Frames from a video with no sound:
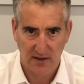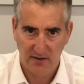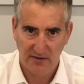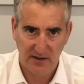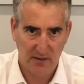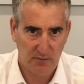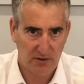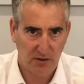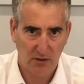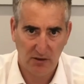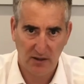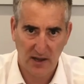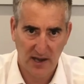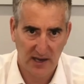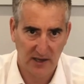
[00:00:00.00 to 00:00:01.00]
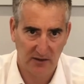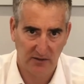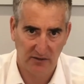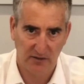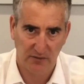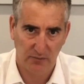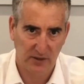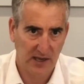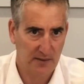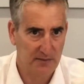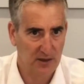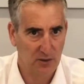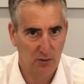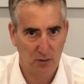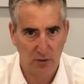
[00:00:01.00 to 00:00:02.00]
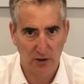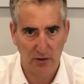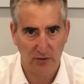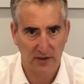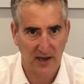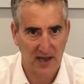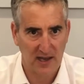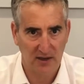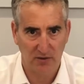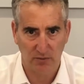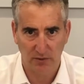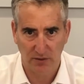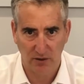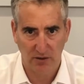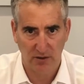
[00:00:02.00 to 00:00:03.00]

Same with our clients. We got to be loyal and honest with our